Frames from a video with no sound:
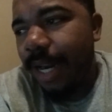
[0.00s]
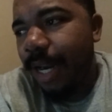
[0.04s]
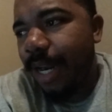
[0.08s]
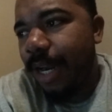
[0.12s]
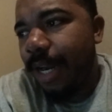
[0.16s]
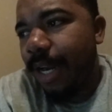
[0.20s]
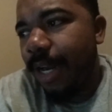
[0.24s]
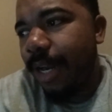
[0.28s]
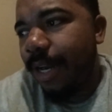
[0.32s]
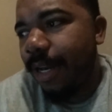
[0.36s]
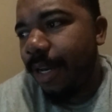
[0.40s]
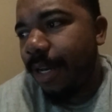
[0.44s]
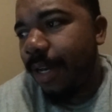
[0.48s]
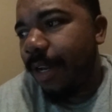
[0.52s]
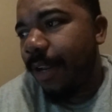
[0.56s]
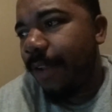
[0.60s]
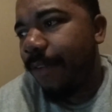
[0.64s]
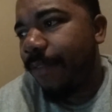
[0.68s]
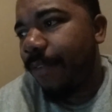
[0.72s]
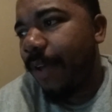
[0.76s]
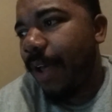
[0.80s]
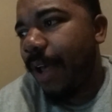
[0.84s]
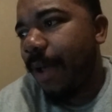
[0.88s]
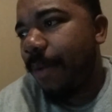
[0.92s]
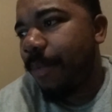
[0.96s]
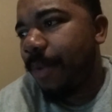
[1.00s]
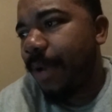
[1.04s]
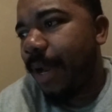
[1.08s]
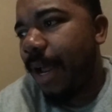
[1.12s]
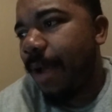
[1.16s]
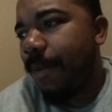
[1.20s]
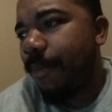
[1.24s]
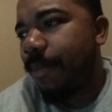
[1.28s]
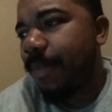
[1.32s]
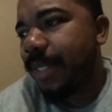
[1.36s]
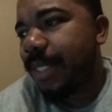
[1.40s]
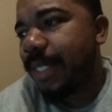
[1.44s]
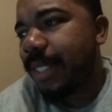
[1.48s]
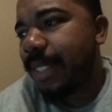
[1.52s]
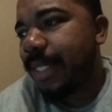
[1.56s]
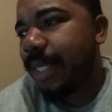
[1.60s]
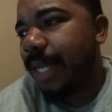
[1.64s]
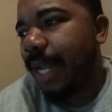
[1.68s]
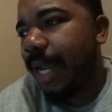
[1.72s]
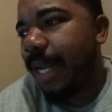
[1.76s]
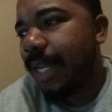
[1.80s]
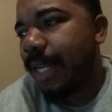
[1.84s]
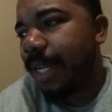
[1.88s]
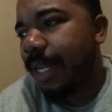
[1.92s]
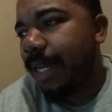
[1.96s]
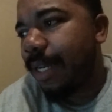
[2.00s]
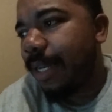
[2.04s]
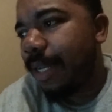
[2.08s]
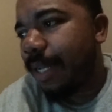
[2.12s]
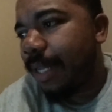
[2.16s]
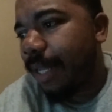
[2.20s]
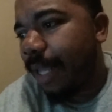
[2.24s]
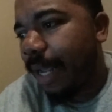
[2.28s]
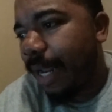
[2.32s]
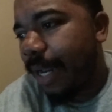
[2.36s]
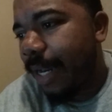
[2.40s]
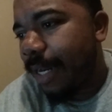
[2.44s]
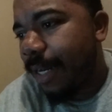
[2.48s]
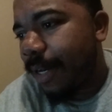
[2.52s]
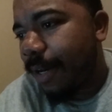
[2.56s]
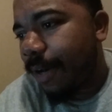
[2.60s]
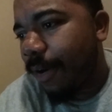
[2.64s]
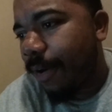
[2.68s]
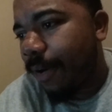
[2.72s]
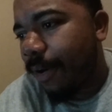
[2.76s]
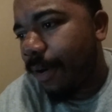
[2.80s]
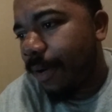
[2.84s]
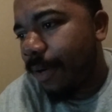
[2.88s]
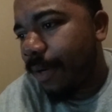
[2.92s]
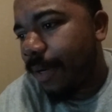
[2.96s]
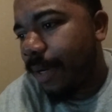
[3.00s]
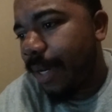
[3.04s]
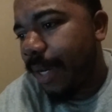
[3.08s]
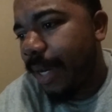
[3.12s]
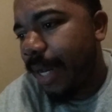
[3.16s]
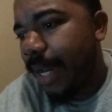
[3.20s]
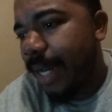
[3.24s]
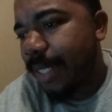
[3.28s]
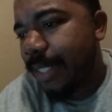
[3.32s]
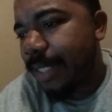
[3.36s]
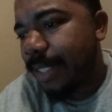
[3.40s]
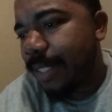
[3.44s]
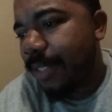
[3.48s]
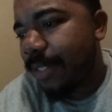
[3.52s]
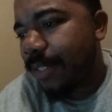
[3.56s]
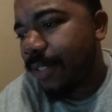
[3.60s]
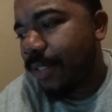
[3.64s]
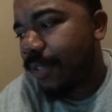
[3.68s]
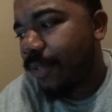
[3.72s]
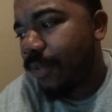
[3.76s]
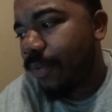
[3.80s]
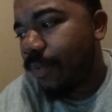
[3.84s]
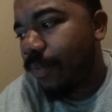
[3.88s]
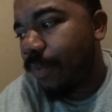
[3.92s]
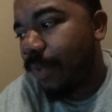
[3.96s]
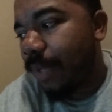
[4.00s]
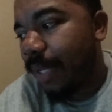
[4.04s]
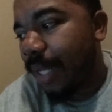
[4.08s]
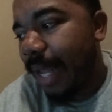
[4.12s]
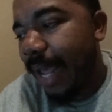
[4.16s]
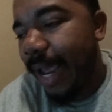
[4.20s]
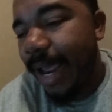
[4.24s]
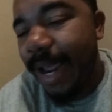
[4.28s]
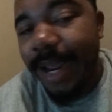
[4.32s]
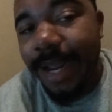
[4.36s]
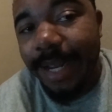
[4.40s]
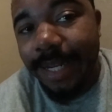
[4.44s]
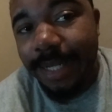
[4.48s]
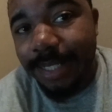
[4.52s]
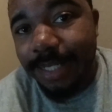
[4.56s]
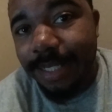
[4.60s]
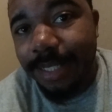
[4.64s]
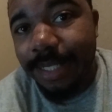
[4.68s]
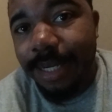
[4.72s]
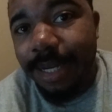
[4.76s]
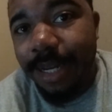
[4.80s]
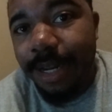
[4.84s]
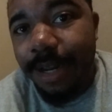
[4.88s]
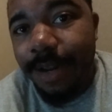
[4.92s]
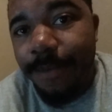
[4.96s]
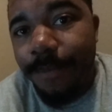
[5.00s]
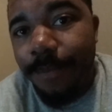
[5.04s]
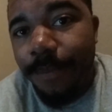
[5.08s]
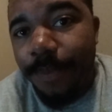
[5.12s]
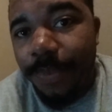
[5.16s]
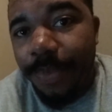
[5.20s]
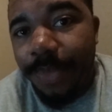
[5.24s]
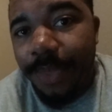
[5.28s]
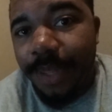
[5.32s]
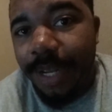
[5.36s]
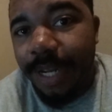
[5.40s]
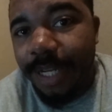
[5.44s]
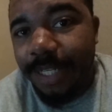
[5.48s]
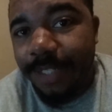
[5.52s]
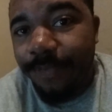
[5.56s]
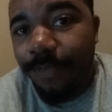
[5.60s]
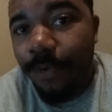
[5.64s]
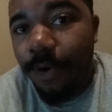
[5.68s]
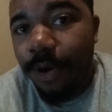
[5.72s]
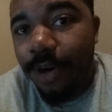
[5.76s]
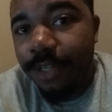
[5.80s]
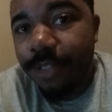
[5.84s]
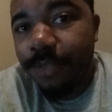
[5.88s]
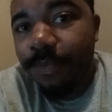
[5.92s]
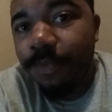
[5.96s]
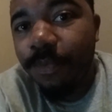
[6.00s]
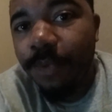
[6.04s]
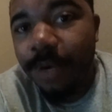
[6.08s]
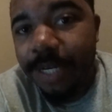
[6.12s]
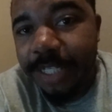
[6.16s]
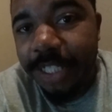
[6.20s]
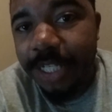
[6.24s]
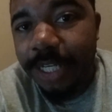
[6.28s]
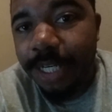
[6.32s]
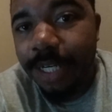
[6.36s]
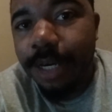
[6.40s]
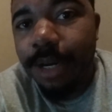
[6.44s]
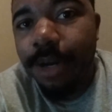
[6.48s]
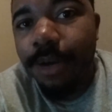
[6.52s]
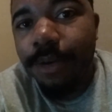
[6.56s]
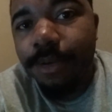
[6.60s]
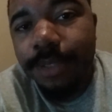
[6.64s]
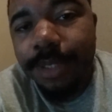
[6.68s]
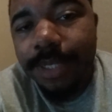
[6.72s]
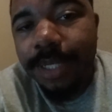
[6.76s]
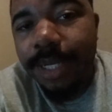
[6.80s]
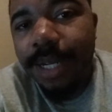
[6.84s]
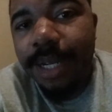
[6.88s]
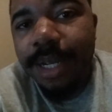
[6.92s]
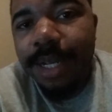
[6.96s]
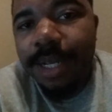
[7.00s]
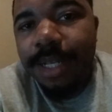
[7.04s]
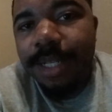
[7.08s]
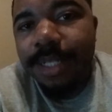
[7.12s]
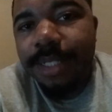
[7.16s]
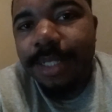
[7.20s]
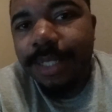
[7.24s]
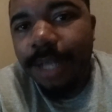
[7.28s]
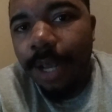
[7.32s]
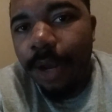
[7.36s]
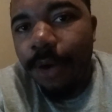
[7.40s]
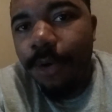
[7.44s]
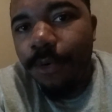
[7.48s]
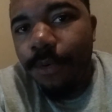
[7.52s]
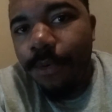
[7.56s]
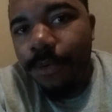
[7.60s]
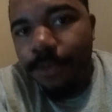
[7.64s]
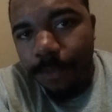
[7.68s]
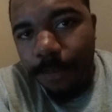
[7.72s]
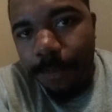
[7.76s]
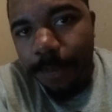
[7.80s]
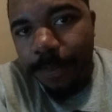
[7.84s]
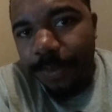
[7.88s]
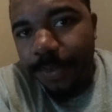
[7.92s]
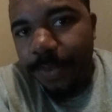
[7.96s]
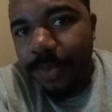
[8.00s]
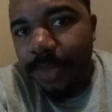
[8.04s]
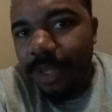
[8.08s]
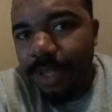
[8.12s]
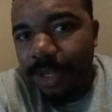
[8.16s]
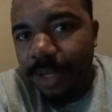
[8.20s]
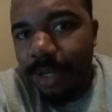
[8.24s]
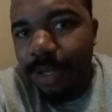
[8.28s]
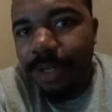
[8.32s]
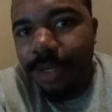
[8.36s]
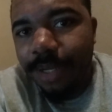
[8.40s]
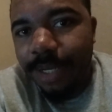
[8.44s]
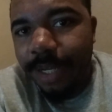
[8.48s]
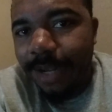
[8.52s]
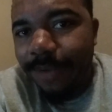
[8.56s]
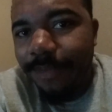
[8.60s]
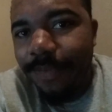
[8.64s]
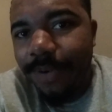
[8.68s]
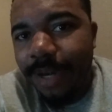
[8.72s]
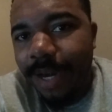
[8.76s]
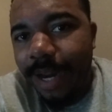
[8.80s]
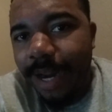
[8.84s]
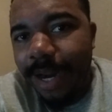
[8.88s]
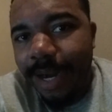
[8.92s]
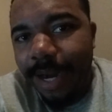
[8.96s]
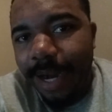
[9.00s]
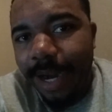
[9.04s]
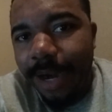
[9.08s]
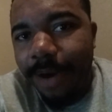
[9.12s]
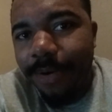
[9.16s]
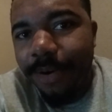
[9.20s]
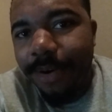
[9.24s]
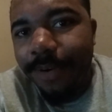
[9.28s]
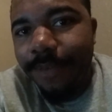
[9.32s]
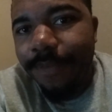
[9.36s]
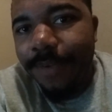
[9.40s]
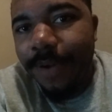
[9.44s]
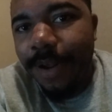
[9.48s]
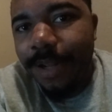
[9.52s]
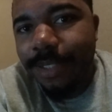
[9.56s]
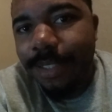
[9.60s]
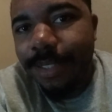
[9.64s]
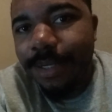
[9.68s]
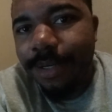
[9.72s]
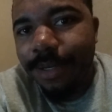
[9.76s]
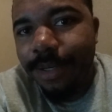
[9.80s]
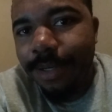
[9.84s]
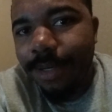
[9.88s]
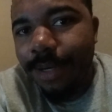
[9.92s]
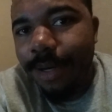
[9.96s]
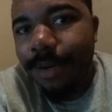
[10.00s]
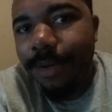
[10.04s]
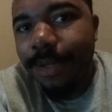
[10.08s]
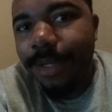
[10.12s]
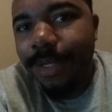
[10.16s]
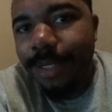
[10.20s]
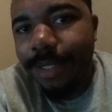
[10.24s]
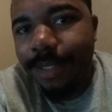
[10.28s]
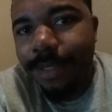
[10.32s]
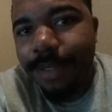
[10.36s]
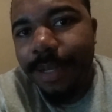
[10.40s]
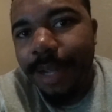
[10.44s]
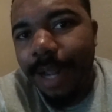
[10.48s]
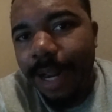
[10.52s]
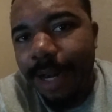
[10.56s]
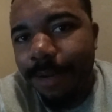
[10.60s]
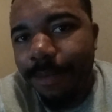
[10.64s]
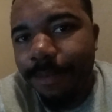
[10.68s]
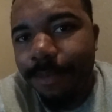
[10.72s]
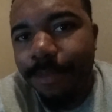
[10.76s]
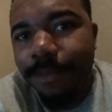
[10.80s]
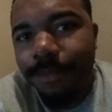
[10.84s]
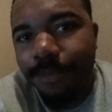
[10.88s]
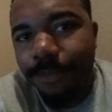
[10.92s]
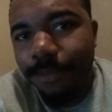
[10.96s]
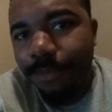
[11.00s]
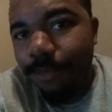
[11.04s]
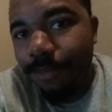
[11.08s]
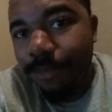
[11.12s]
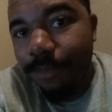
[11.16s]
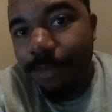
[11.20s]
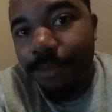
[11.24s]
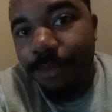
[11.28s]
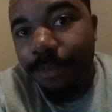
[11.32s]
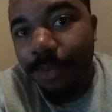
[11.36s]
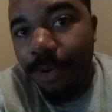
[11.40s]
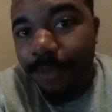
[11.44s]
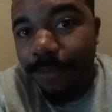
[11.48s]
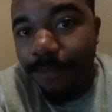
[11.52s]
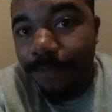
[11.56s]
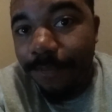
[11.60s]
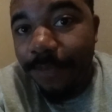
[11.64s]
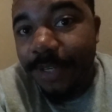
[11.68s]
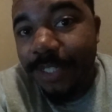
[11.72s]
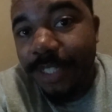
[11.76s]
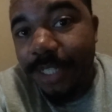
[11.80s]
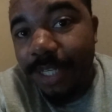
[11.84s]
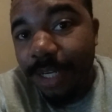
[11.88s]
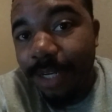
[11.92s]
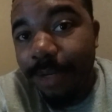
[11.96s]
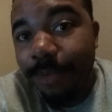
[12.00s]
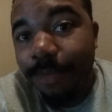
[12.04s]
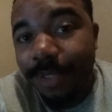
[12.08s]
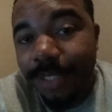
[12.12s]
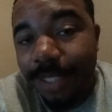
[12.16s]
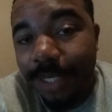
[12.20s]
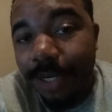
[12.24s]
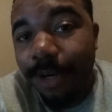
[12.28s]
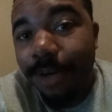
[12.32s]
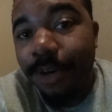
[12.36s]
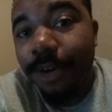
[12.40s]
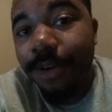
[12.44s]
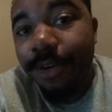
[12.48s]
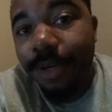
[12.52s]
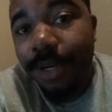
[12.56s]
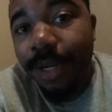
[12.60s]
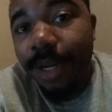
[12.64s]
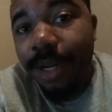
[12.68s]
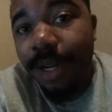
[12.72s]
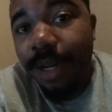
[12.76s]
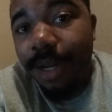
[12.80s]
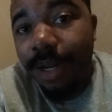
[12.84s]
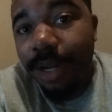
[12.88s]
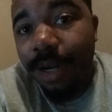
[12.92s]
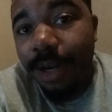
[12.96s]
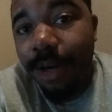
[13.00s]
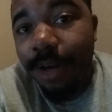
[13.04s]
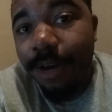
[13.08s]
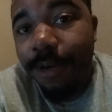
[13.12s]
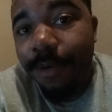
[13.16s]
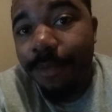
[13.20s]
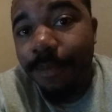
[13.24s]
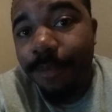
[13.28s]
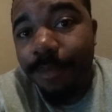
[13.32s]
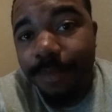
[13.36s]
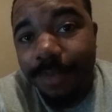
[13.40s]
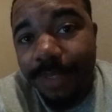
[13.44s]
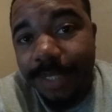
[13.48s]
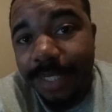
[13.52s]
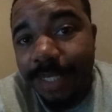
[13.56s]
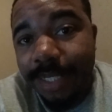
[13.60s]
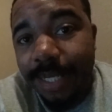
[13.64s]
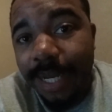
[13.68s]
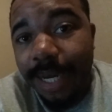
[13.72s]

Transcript: And if I'm not mistaken, they are next to last as far as rushing goes. So, given that Arian Foster, he kind of officially returned last